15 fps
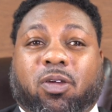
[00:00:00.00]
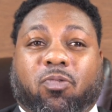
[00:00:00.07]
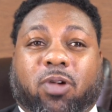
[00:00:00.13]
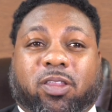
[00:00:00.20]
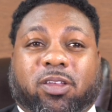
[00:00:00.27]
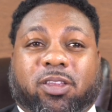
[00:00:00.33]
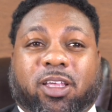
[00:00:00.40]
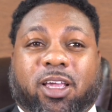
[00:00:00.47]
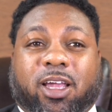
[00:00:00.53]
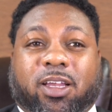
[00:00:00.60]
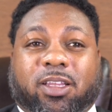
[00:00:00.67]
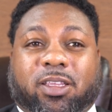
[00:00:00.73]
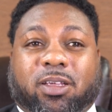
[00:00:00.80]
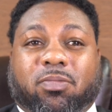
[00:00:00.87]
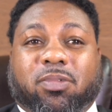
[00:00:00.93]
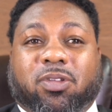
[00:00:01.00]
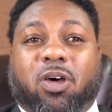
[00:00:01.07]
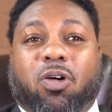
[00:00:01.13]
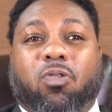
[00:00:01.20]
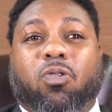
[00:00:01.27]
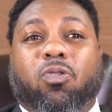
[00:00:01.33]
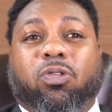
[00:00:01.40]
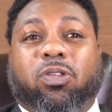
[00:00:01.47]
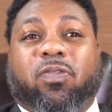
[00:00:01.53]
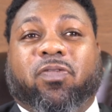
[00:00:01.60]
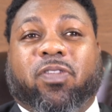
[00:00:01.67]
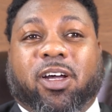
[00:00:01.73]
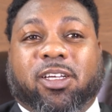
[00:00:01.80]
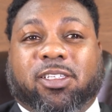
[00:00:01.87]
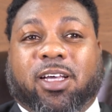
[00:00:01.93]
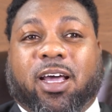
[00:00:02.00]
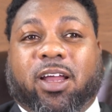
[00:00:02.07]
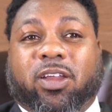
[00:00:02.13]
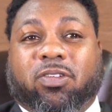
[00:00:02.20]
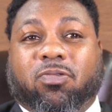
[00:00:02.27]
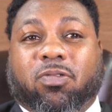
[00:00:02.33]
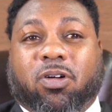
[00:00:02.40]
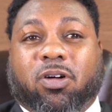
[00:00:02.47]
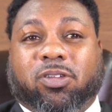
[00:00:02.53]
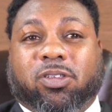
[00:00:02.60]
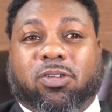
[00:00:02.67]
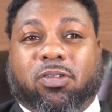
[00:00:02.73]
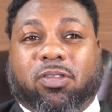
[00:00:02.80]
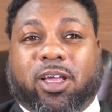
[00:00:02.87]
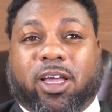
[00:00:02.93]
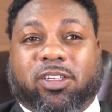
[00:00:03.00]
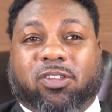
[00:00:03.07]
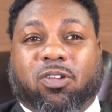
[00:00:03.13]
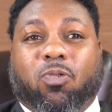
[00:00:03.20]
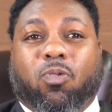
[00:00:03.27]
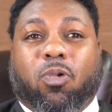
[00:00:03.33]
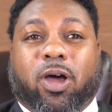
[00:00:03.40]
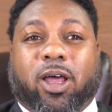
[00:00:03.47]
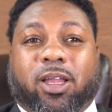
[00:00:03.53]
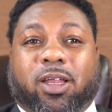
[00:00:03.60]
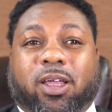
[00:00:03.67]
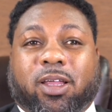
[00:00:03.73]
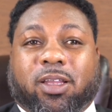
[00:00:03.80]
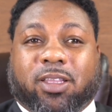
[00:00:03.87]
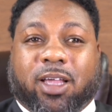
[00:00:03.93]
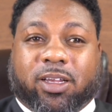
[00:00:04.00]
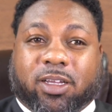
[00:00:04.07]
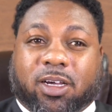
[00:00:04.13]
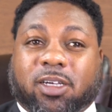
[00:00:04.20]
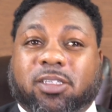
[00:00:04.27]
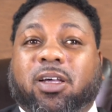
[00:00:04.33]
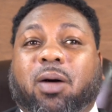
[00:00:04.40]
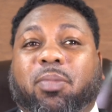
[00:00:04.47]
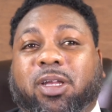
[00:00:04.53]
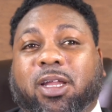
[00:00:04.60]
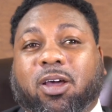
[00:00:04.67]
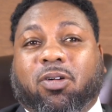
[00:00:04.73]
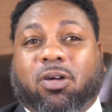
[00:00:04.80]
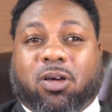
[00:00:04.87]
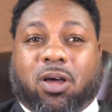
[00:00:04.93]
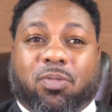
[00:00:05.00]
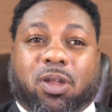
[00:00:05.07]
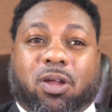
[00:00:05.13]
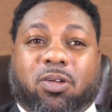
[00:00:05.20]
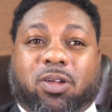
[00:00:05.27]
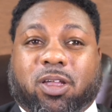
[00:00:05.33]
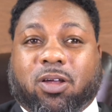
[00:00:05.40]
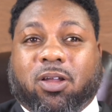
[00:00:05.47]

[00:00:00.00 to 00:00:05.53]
rather than them know who the front side of you are, so that someone that does come along in